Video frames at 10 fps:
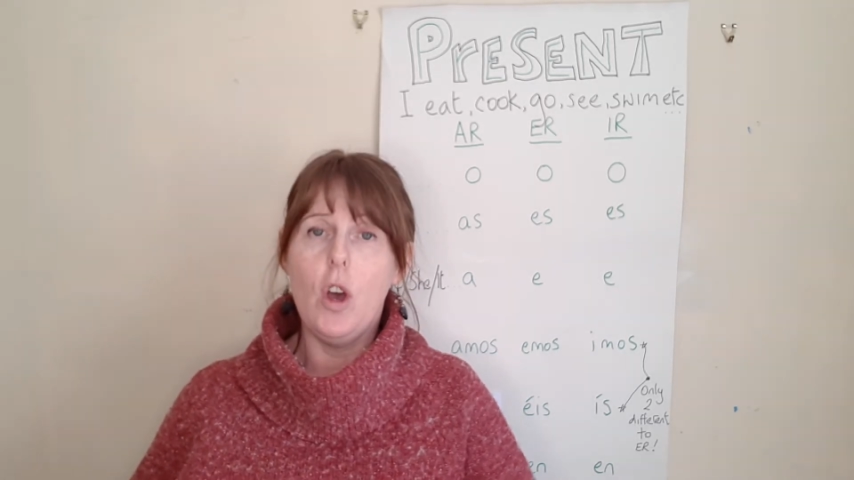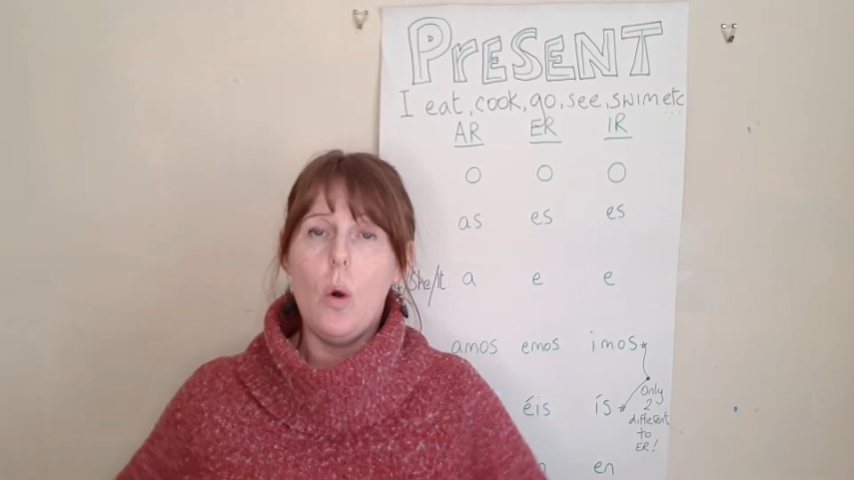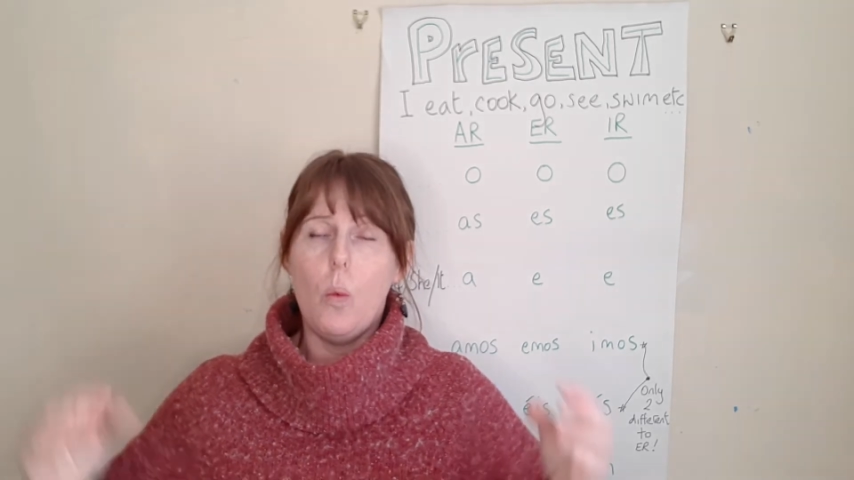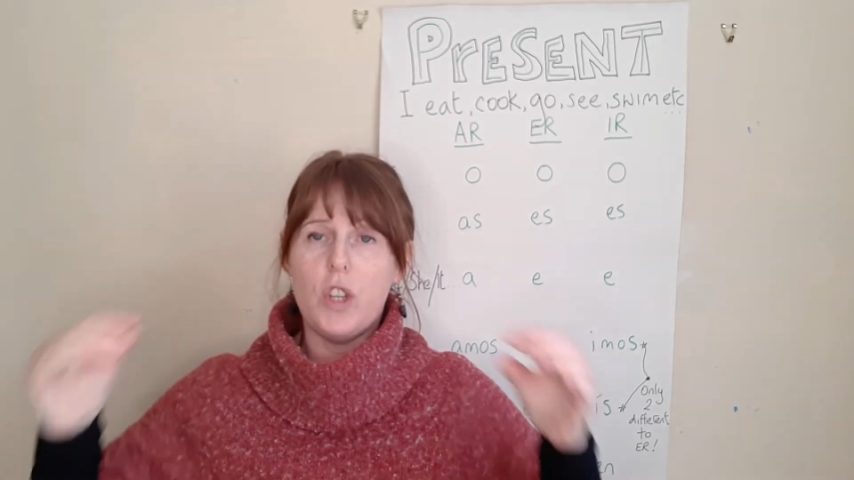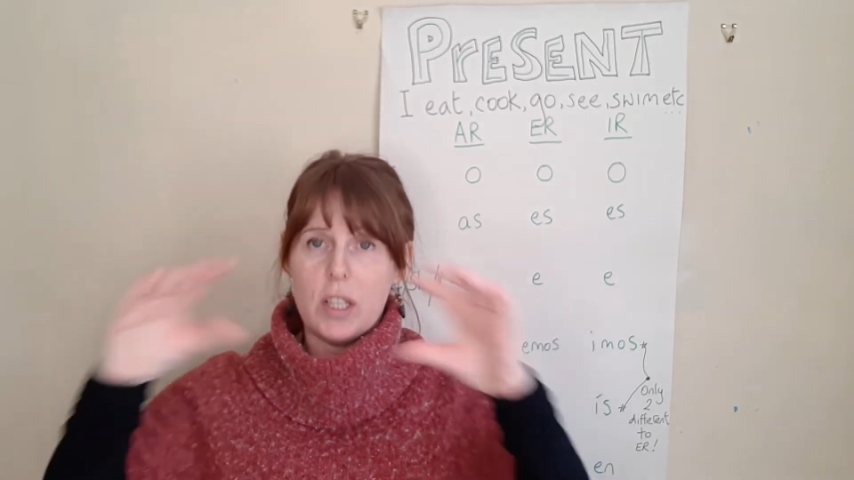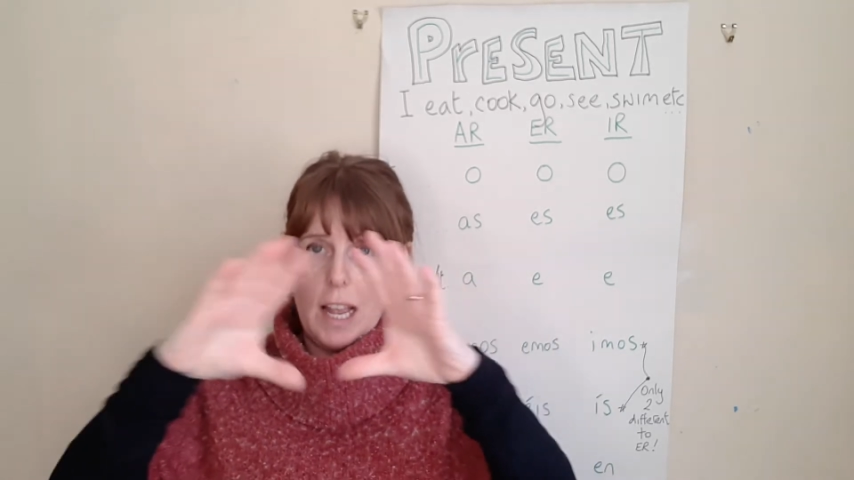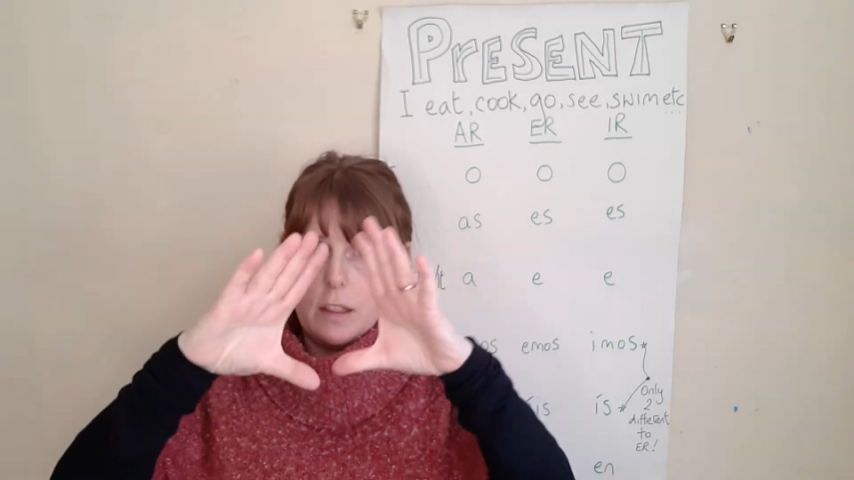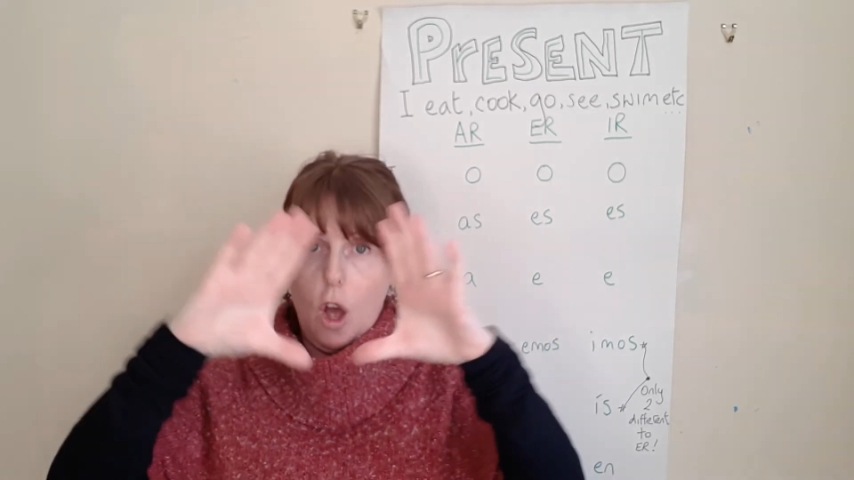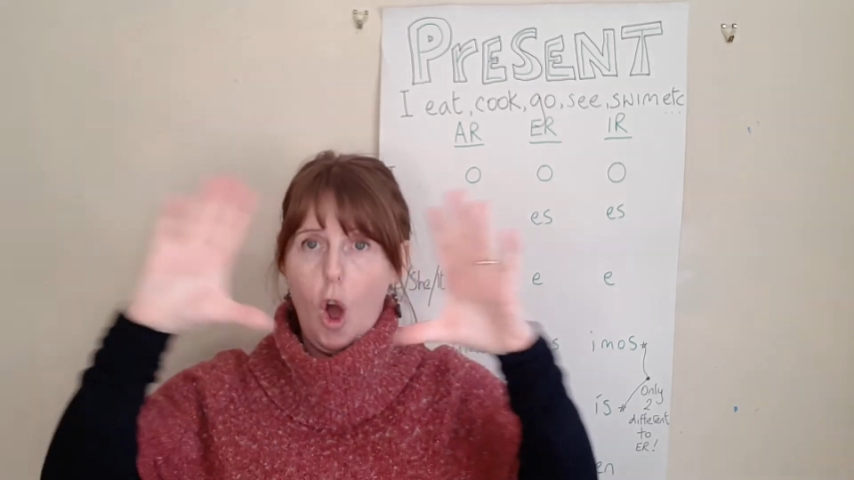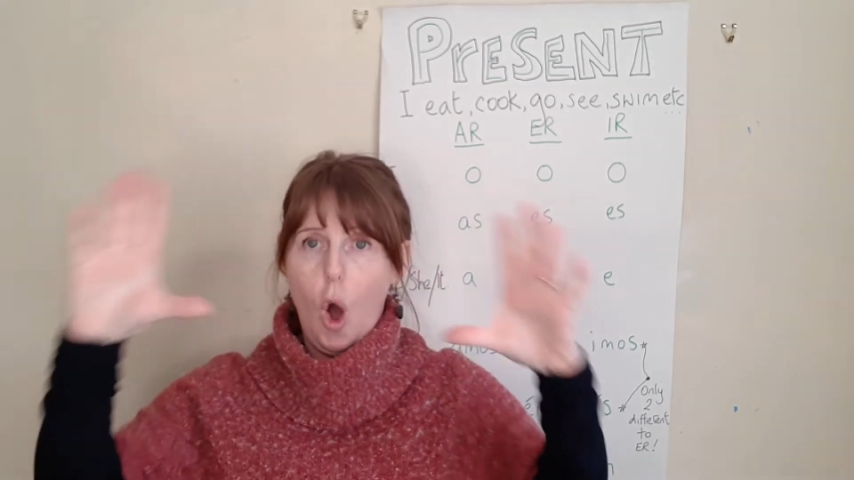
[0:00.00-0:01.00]
which is like the
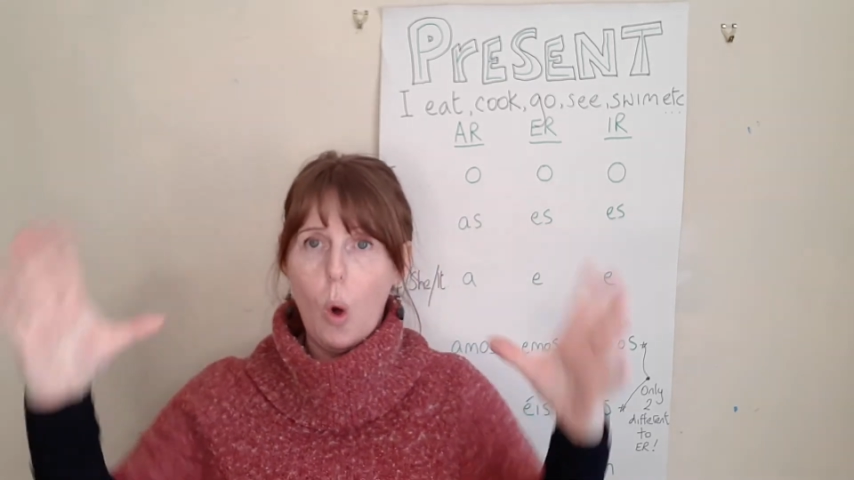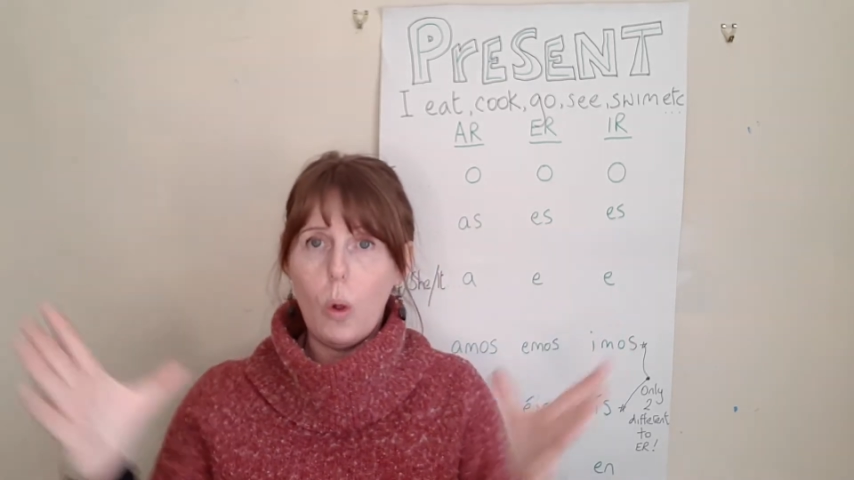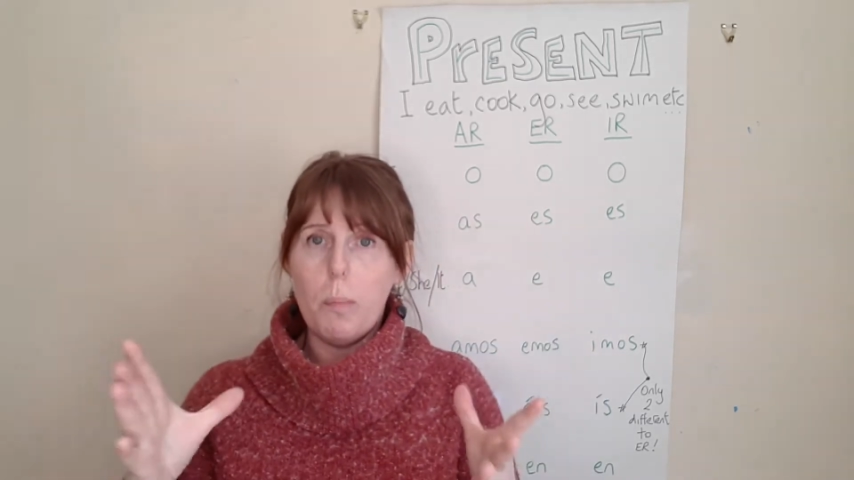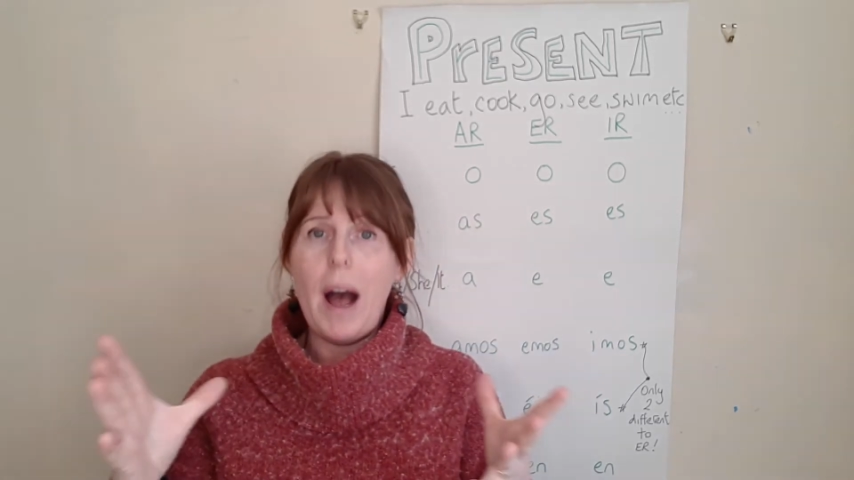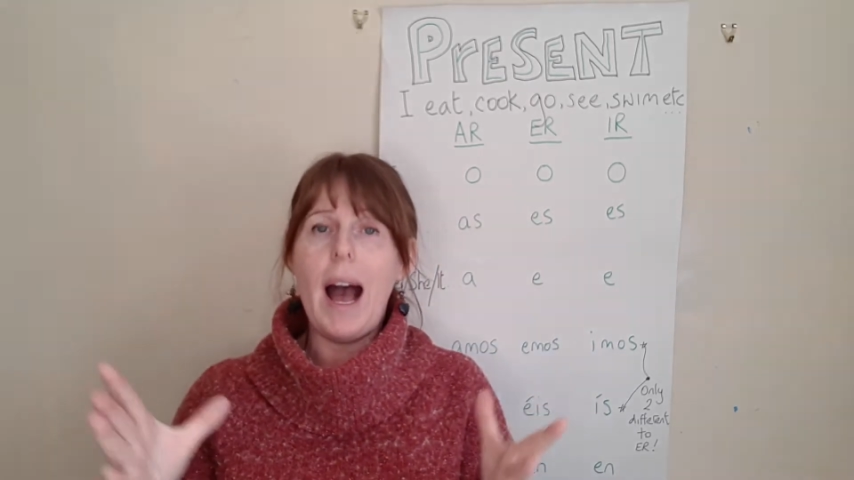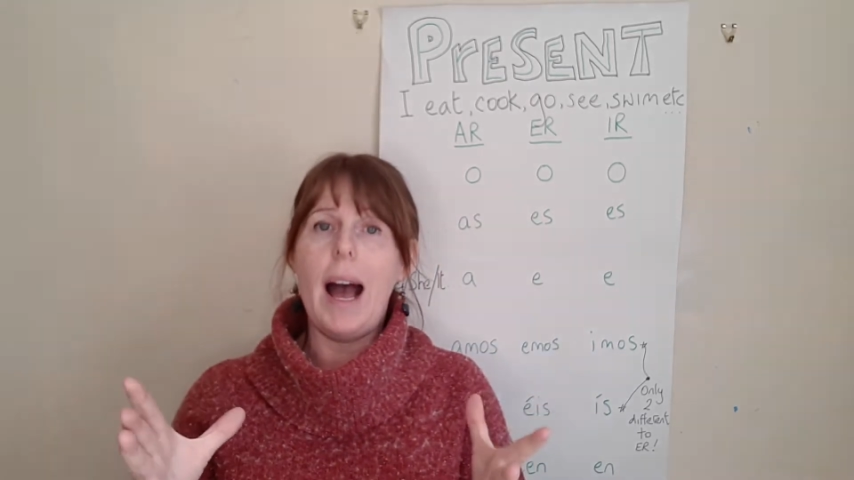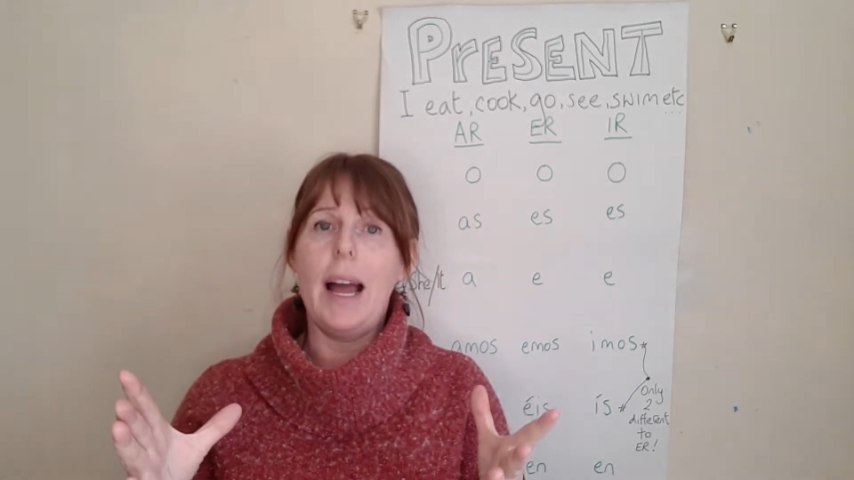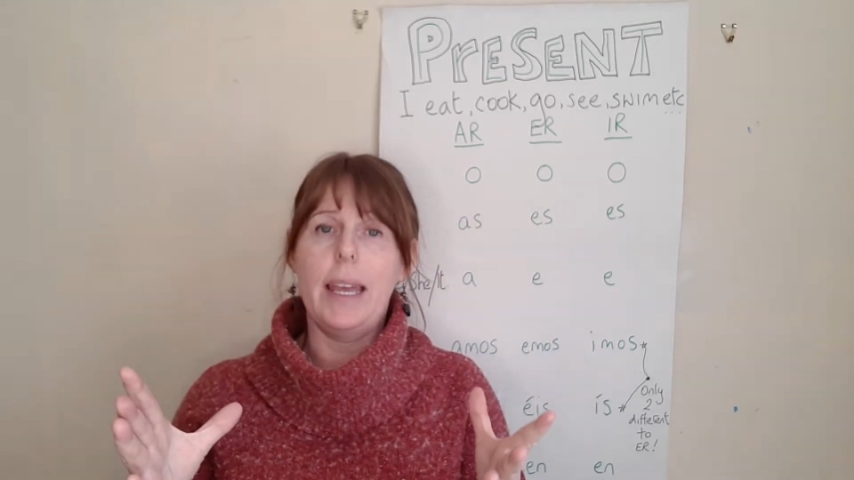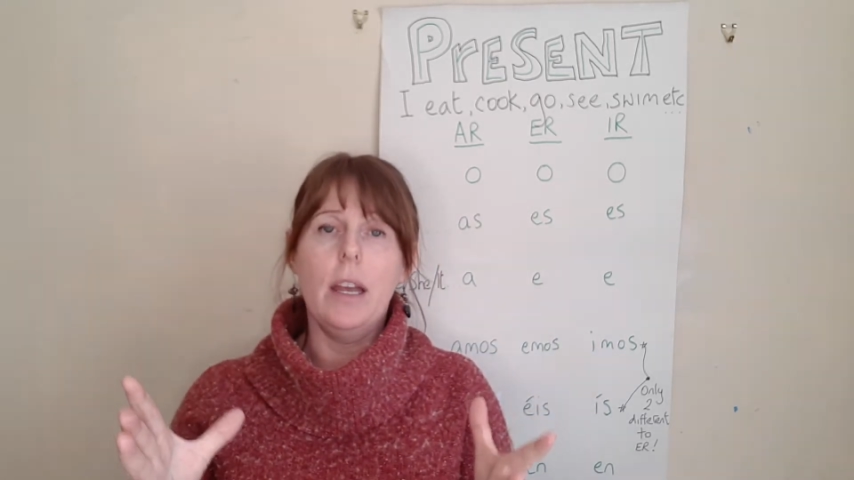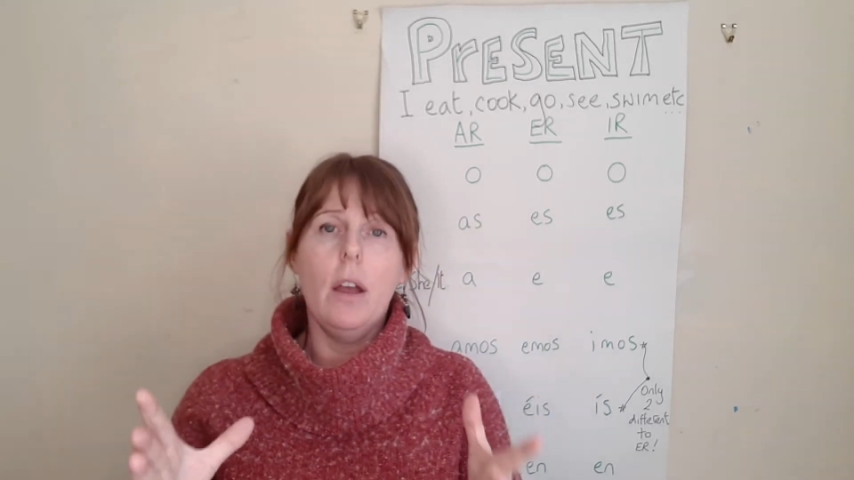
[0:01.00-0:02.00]
whole pie,